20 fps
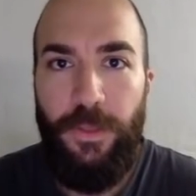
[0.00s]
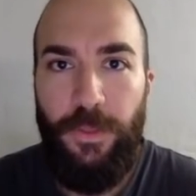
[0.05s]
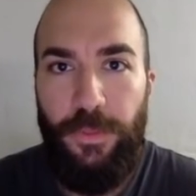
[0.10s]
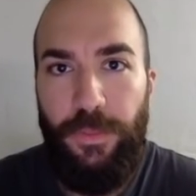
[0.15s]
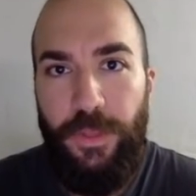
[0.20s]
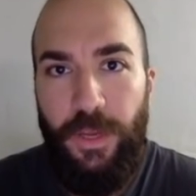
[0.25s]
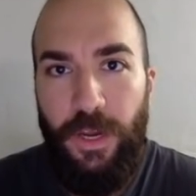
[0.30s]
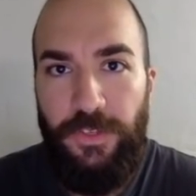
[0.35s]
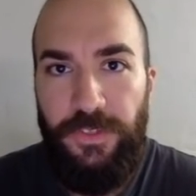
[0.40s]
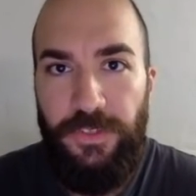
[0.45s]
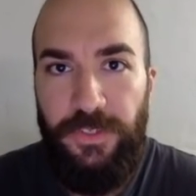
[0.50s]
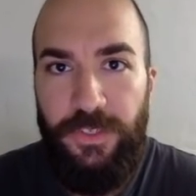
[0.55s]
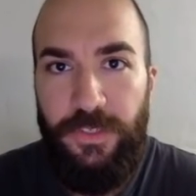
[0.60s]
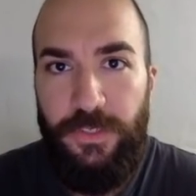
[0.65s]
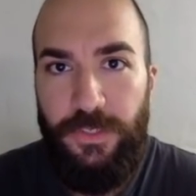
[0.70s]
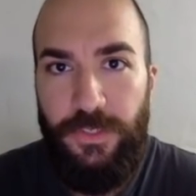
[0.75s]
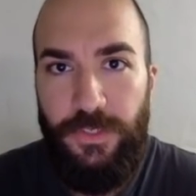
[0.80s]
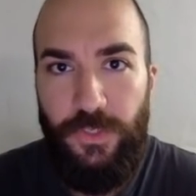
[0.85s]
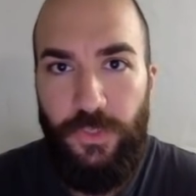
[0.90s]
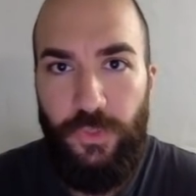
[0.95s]
The idea
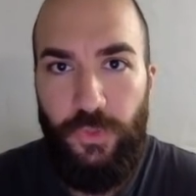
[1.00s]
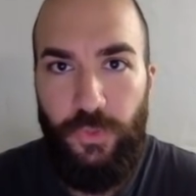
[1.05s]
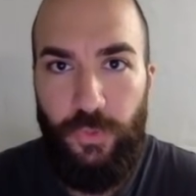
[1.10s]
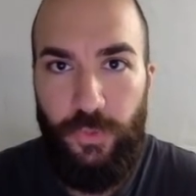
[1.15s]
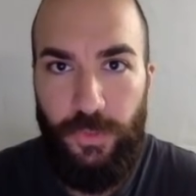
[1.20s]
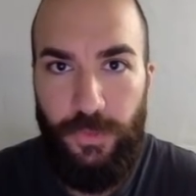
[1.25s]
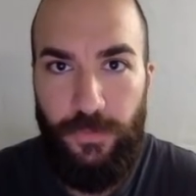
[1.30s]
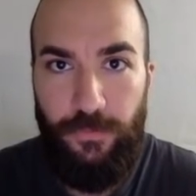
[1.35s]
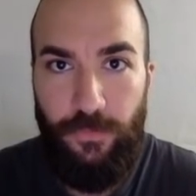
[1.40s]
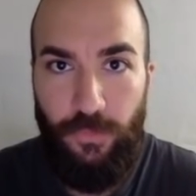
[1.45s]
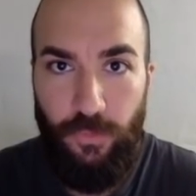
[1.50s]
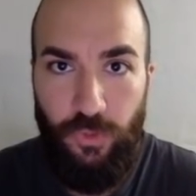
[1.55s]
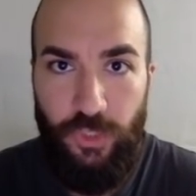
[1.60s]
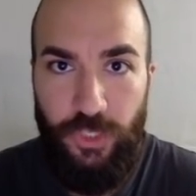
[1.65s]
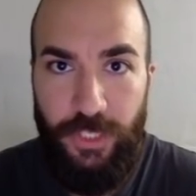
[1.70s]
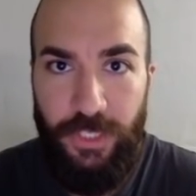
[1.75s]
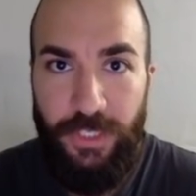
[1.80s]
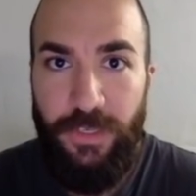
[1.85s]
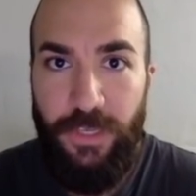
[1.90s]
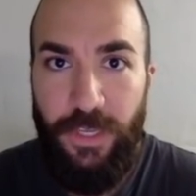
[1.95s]
is to use Food
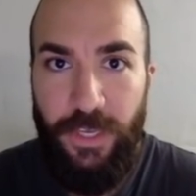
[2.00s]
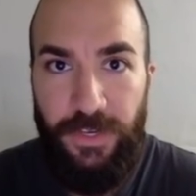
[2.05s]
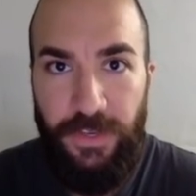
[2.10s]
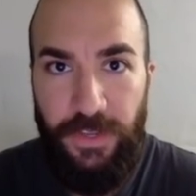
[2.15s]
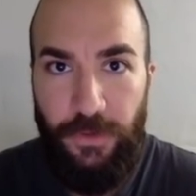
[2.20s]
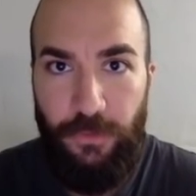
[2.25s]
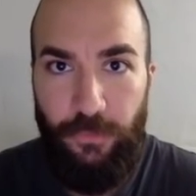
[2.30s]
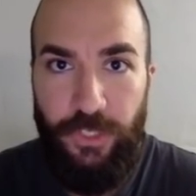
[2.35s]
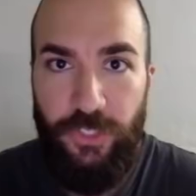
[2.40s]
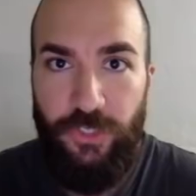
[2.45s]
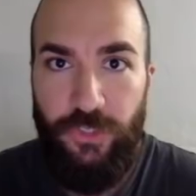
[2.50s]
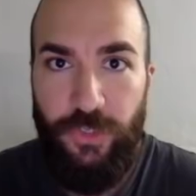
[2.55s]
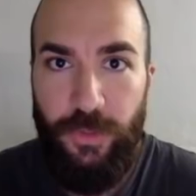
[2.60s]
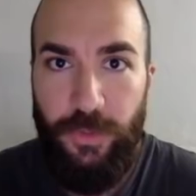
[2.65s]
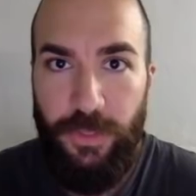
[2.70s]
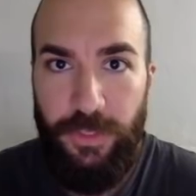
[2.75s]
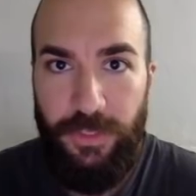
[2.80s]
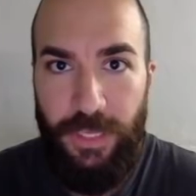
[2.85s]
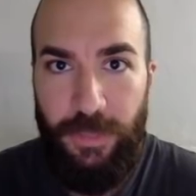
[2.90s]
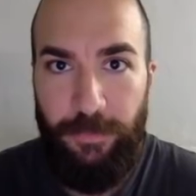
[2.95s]
Chain and a creature
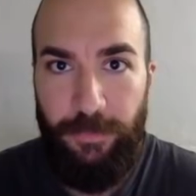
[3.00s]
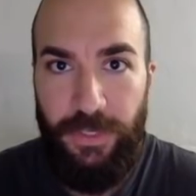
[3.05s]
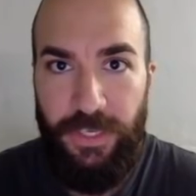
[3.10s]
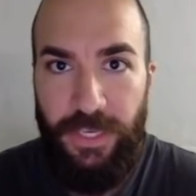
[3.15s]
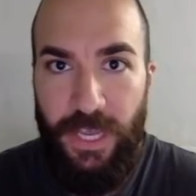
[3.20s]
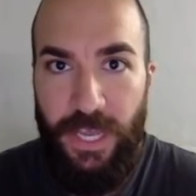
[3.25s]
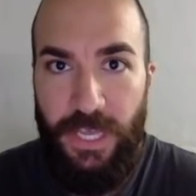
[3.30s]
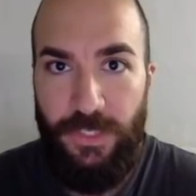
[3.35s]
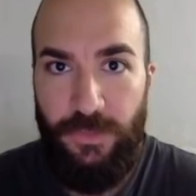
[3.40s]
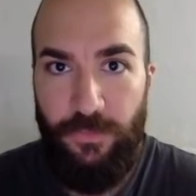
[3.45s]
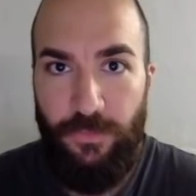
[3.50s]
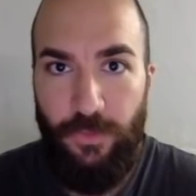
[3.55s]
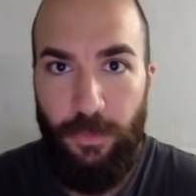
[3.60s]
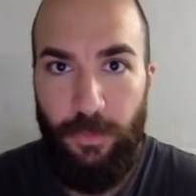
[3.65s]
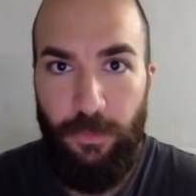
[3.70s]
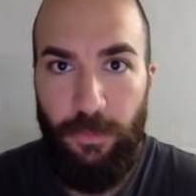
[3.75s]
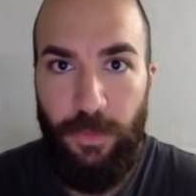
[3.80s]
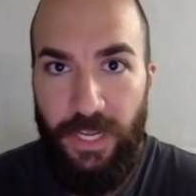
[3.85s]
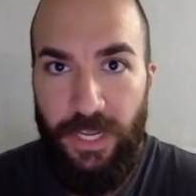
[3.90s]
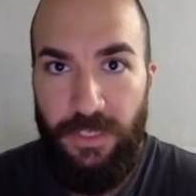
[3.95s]
that can be cast
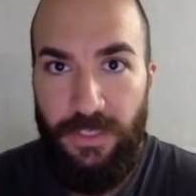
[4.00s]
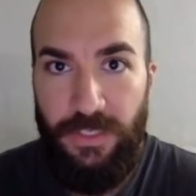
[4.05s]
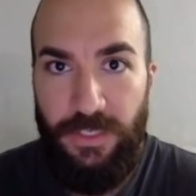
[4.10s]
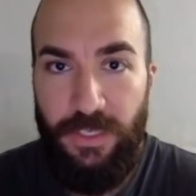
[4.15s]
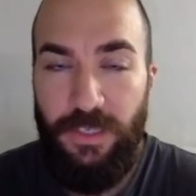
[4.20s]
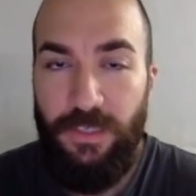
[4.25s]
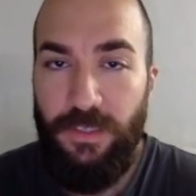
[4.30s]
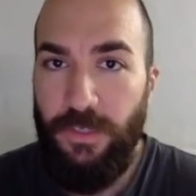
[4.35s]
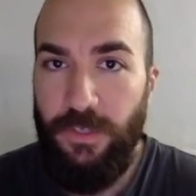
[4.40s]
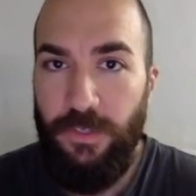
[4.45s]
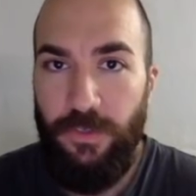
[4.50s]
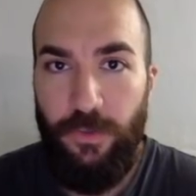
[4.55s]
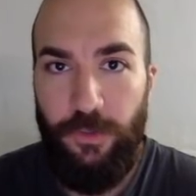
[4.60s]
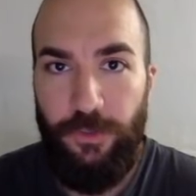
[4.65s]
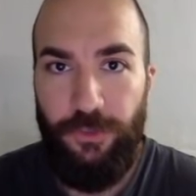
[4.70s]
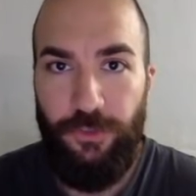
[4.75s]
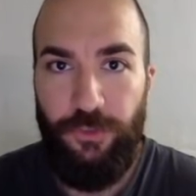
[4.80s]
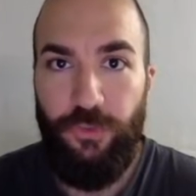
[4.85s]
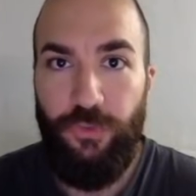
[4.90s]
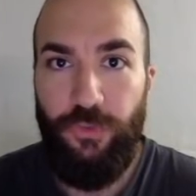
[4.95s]
from exile in
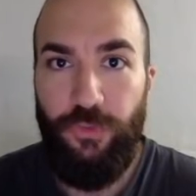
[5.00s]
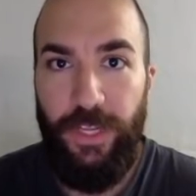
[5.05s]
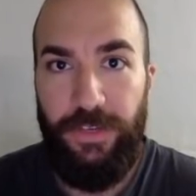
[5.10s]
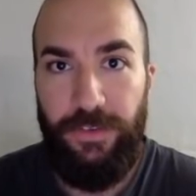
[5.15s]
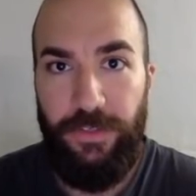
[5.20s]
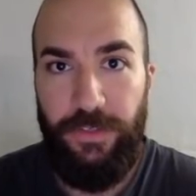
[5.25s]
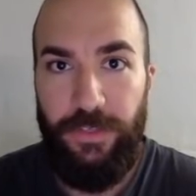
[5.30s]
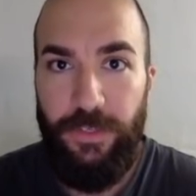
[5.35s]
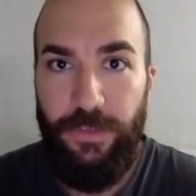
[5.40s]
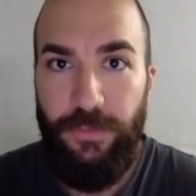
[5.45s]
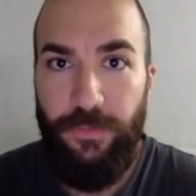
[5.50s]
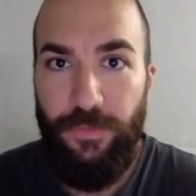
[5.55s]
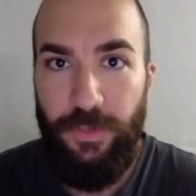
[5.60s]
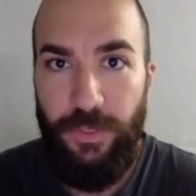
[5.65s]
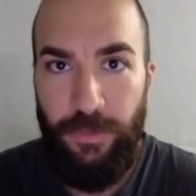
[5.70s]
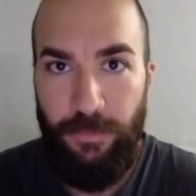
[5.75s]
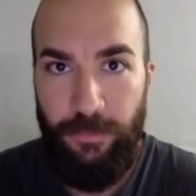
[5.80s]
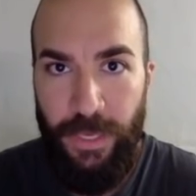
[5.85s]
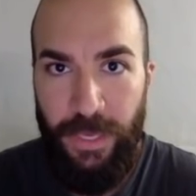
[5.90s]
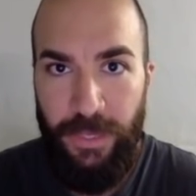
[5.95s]
order to create
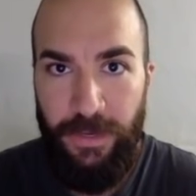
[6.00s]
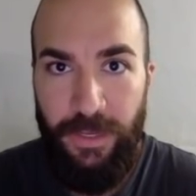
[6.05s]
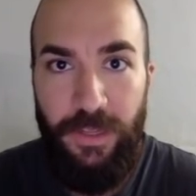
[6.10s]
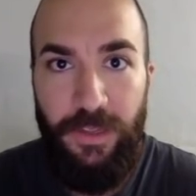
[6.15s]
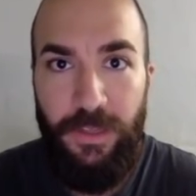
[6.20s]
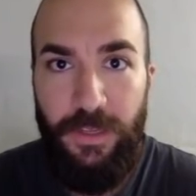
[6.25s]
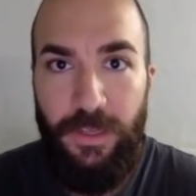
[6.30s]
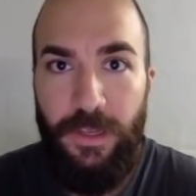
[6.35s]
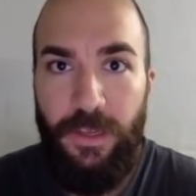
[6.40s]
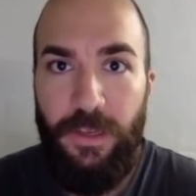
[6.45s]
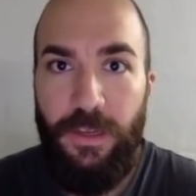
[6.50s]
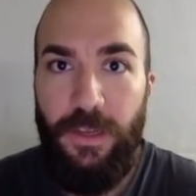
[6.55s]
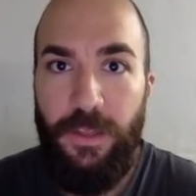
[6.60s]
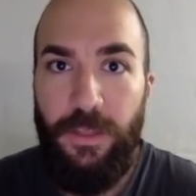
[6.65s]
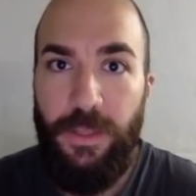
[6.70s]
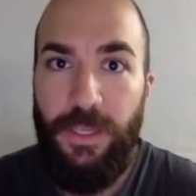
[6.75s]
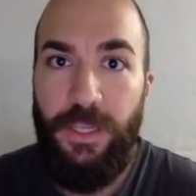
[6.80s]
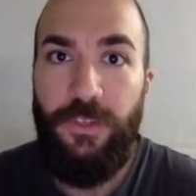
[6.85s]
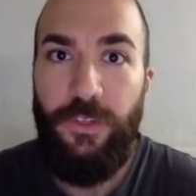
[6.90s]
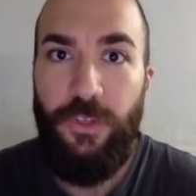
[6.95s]
infinite mana,
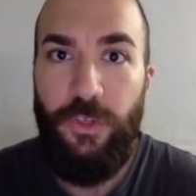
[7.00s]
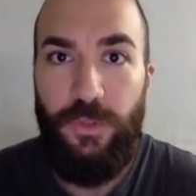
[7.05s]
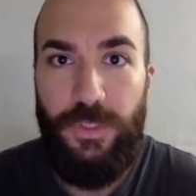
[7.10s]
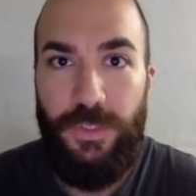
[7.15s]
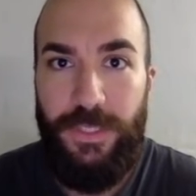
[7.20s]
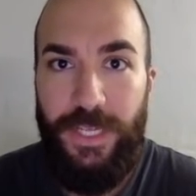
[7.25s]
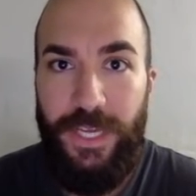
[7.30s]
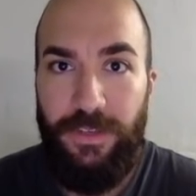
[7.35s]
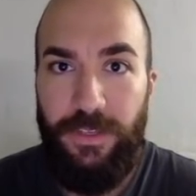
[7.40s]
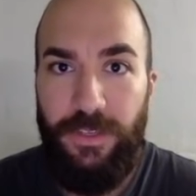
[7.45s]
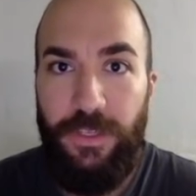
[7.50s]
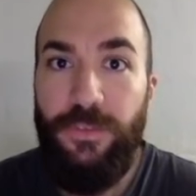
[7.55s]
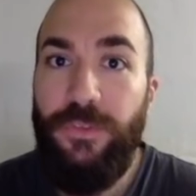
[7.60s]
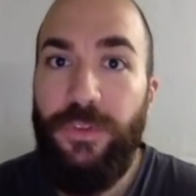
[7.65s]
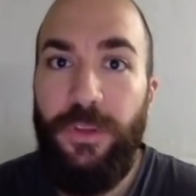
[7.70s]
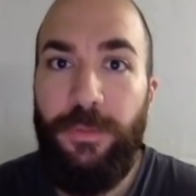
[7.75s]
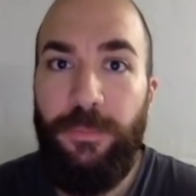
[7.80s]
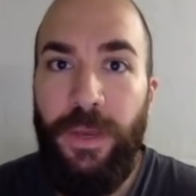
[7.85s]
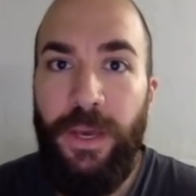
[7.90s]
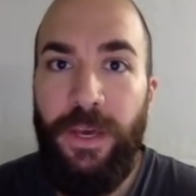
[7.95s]
and then use that
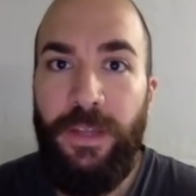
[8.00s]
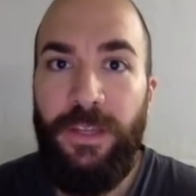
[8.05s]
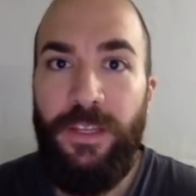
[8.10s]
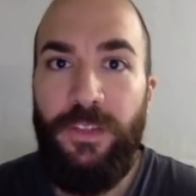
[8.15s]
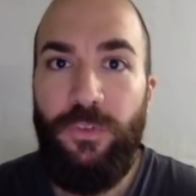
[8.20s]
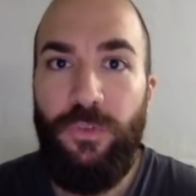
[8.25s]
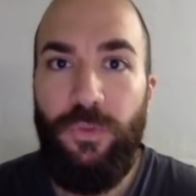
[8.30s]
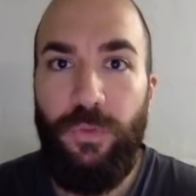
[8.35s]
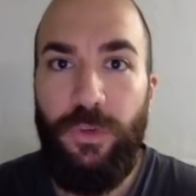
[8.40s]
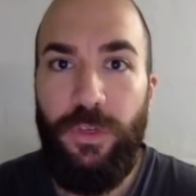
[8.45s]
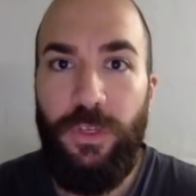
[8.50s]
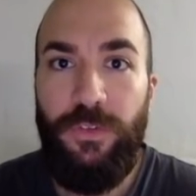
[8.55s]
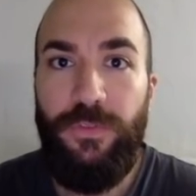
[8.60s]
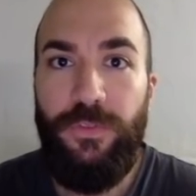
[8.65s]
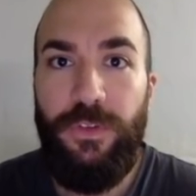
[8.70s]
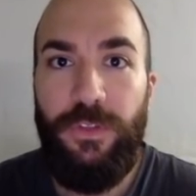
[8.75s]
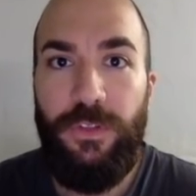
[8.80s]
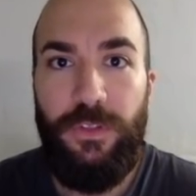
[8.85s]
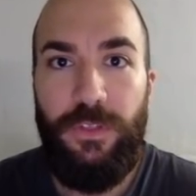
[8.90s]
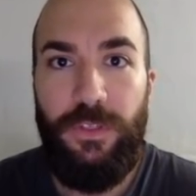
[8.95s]
infinite mana to
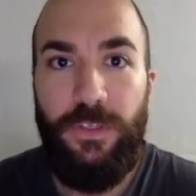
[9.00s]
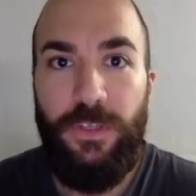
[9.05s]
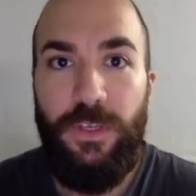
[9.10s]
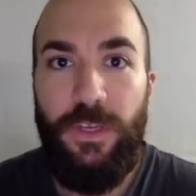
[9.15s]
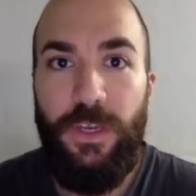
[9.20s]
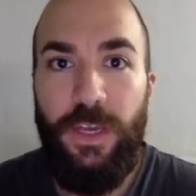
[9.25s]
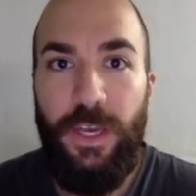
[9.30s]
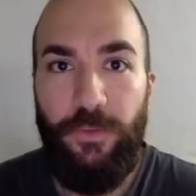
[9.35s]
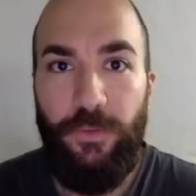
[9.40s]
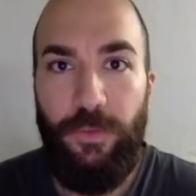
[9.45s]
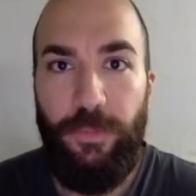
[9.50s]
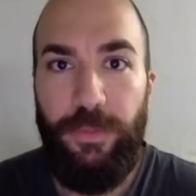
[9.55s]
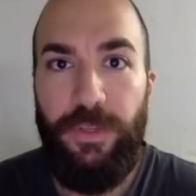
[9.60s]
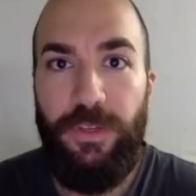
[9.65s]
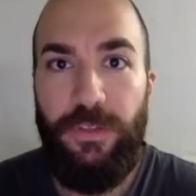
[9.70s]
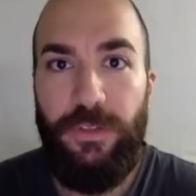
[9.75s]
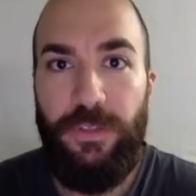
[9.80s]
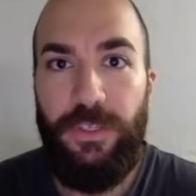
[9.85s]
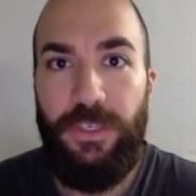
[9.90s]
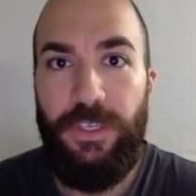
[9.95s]
infinitely and
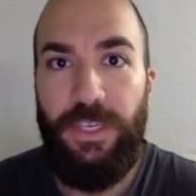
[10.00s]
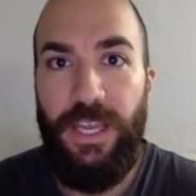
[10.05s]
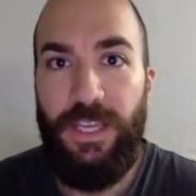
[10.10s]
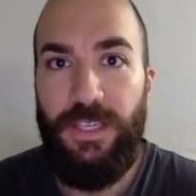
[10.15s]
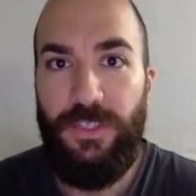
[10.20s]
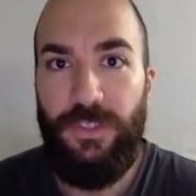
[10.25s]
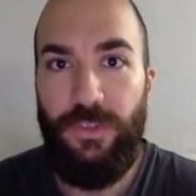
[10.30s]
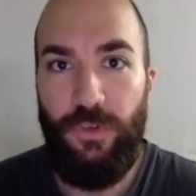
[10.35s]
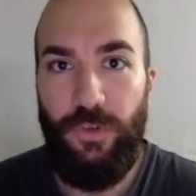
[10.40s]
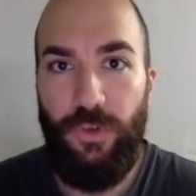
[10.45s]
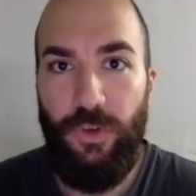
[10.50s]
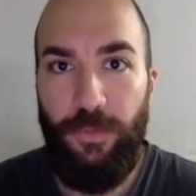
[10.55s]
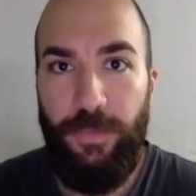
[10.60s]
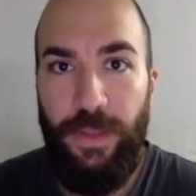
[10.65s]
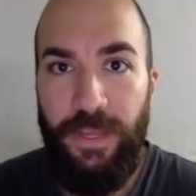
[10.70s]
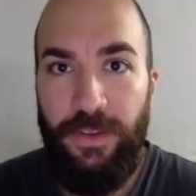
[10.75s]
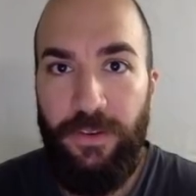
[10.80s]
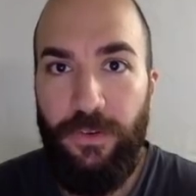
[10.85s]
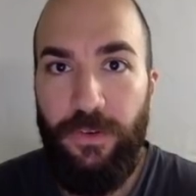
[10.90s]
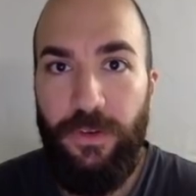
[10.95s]
repeatedly cast your
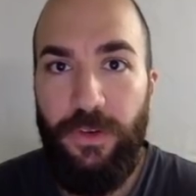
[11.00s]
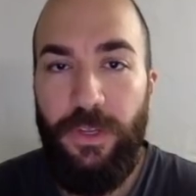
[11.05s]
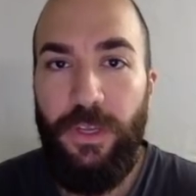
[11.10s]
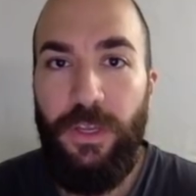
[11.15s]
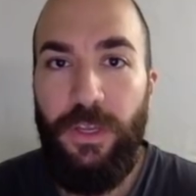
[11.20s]
commander